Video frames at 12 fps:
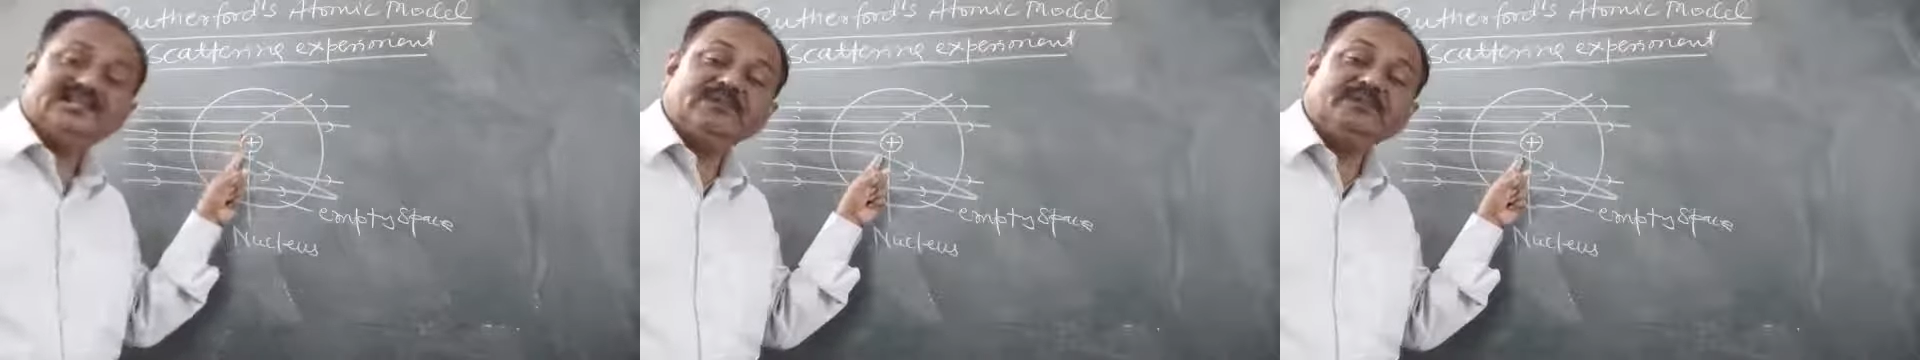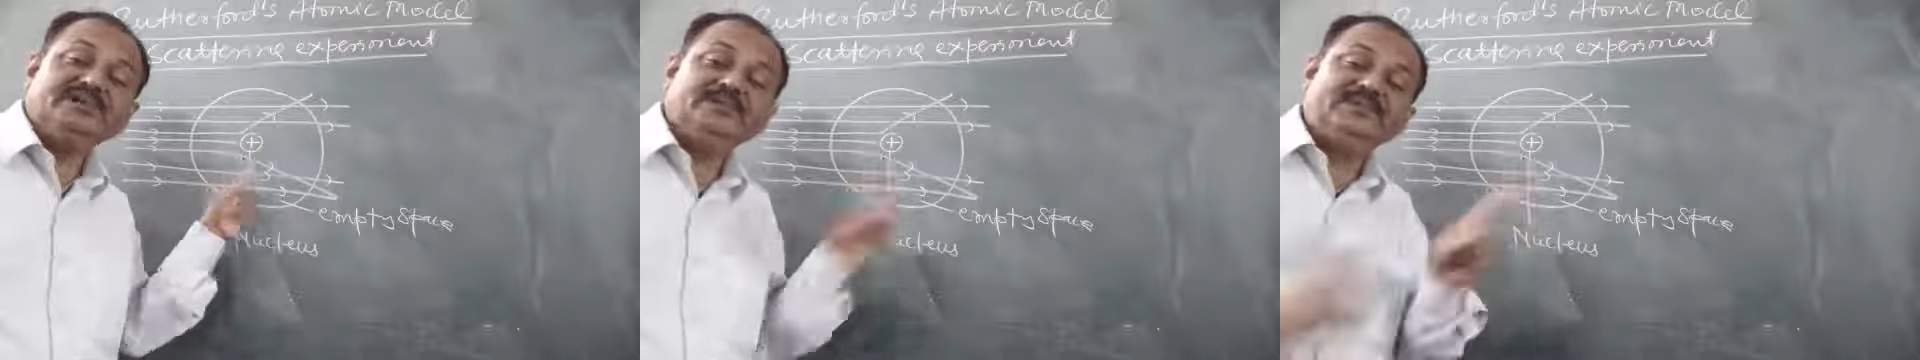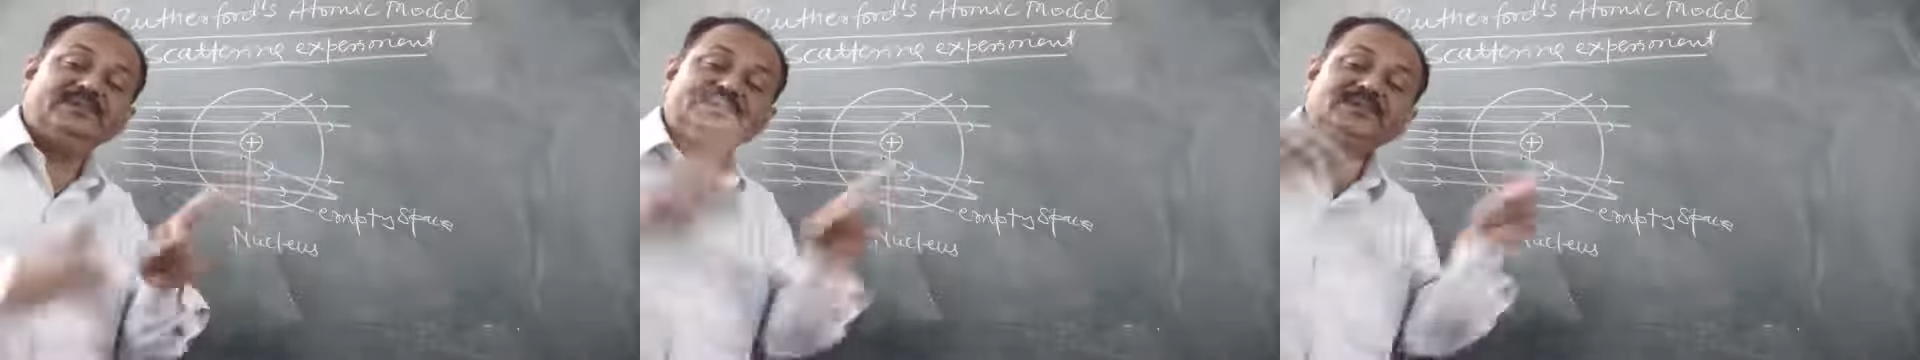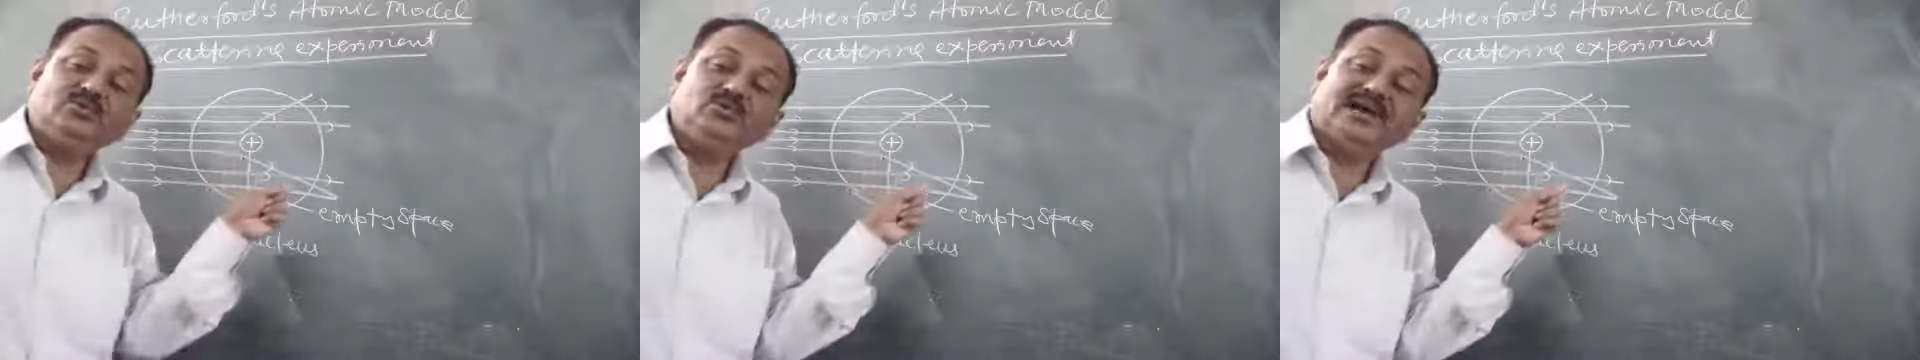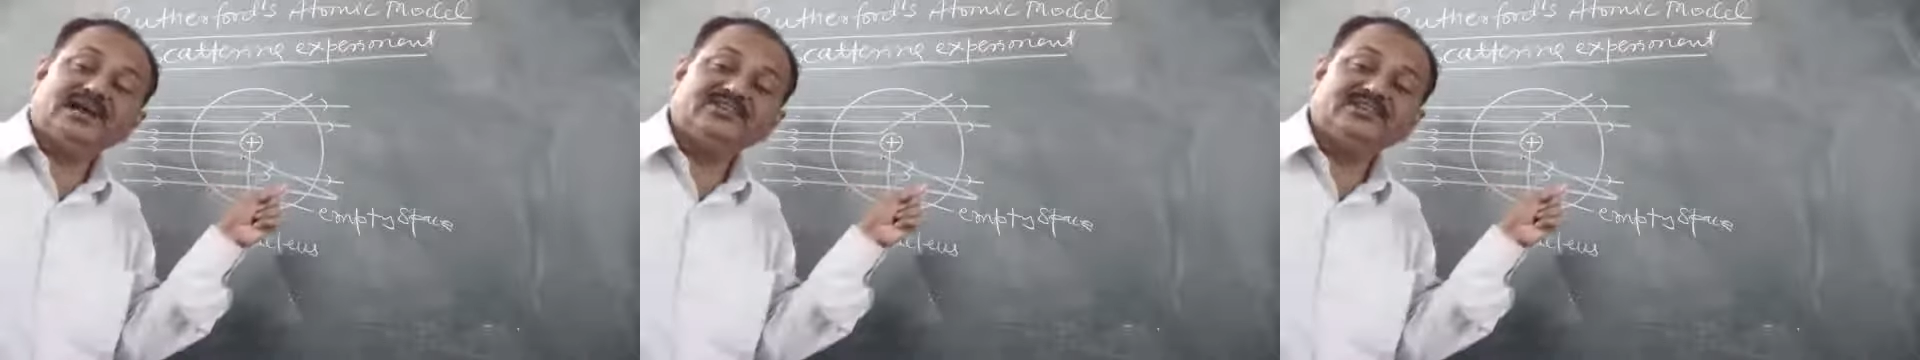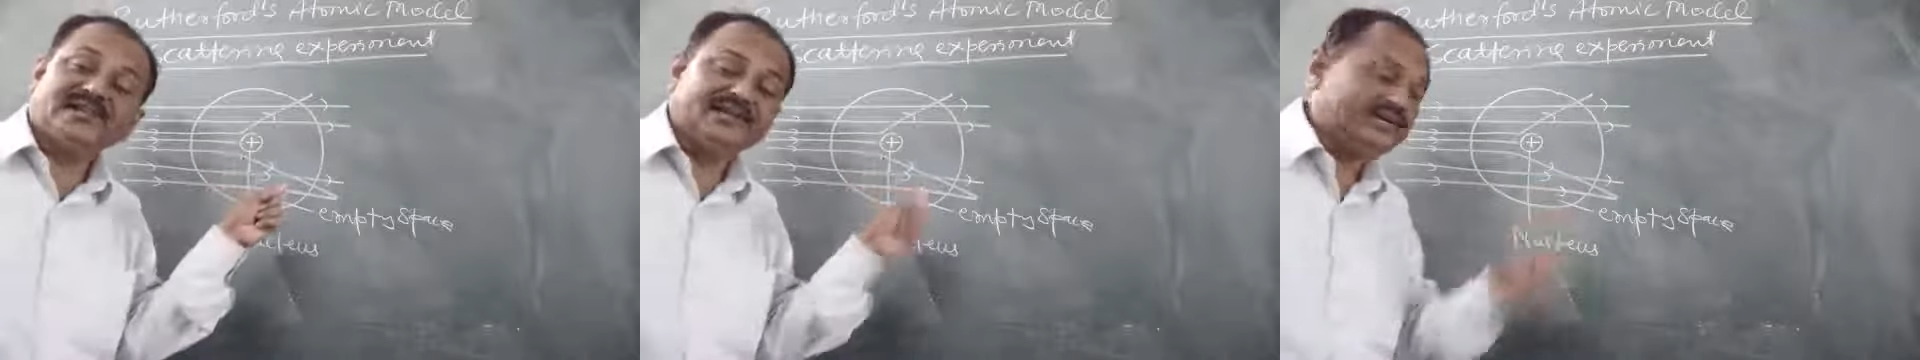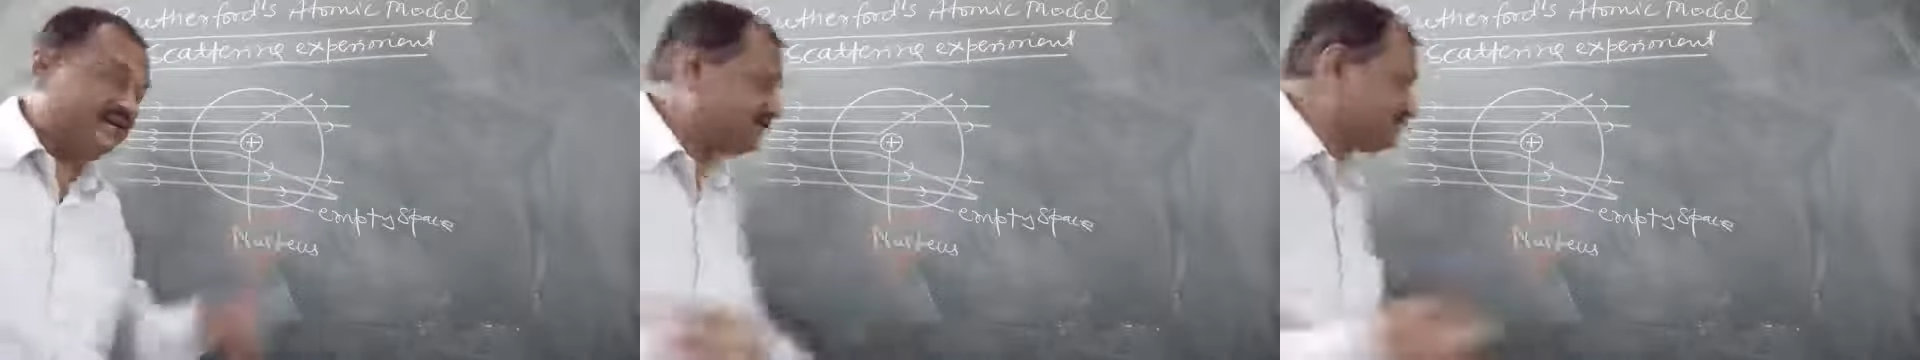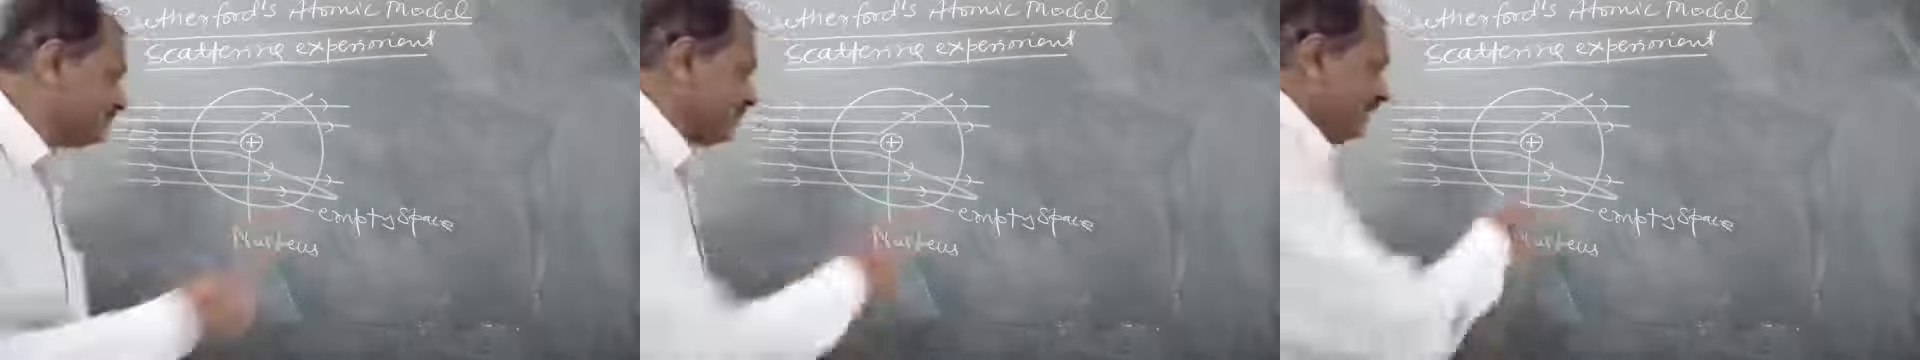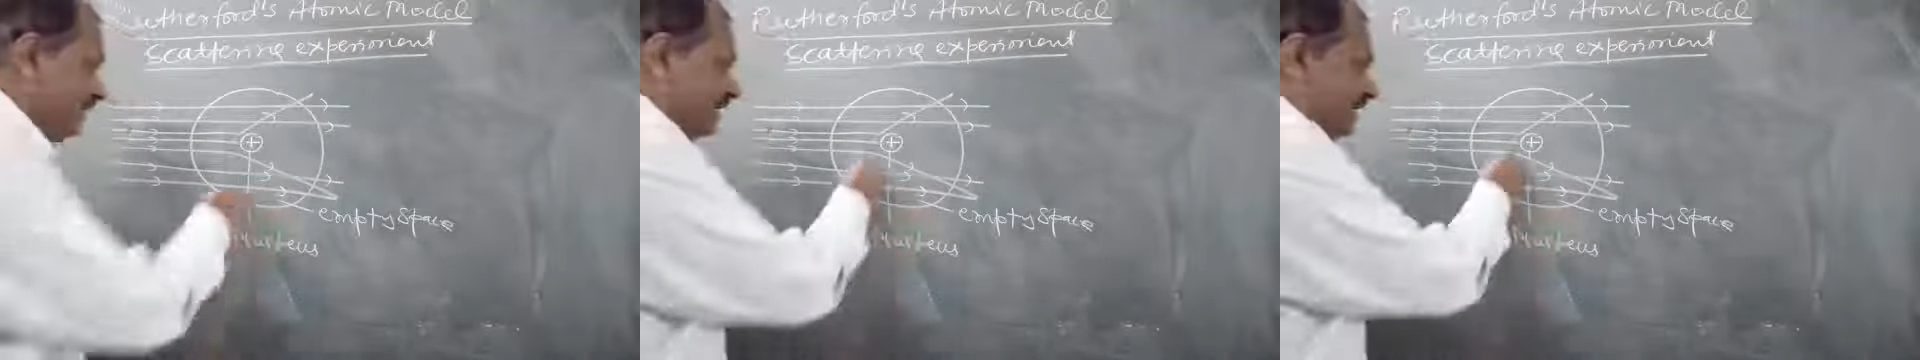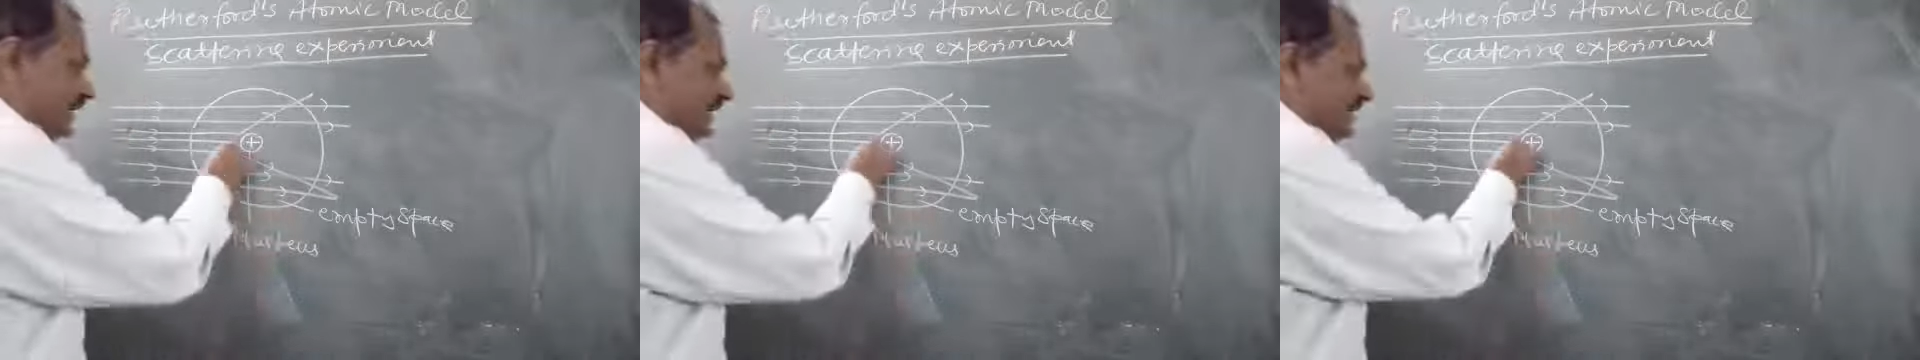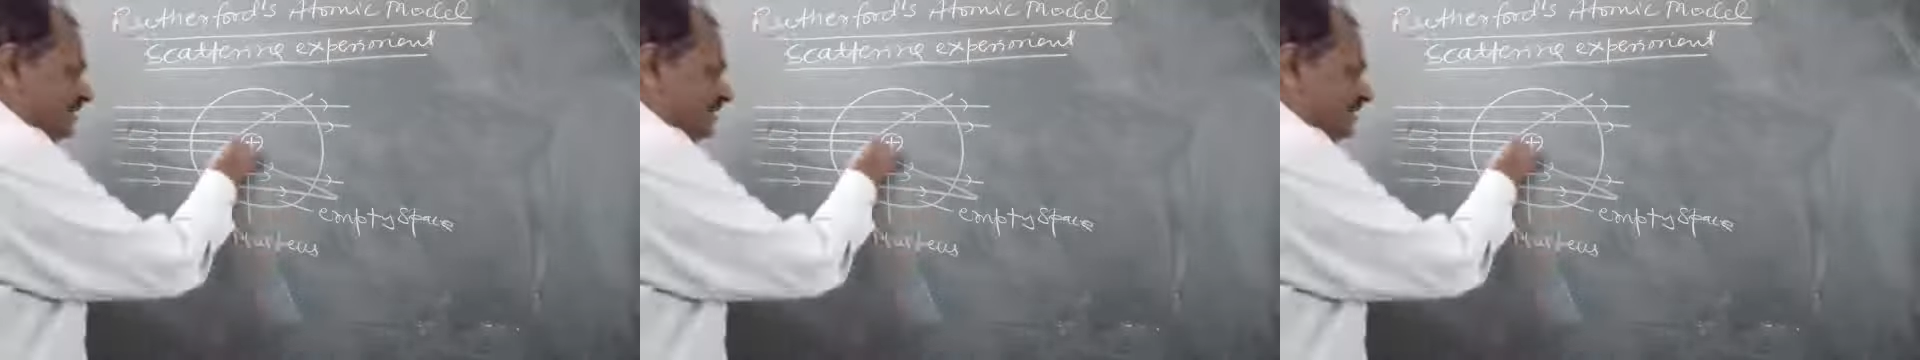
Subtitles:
they will be deflected to larger angles, and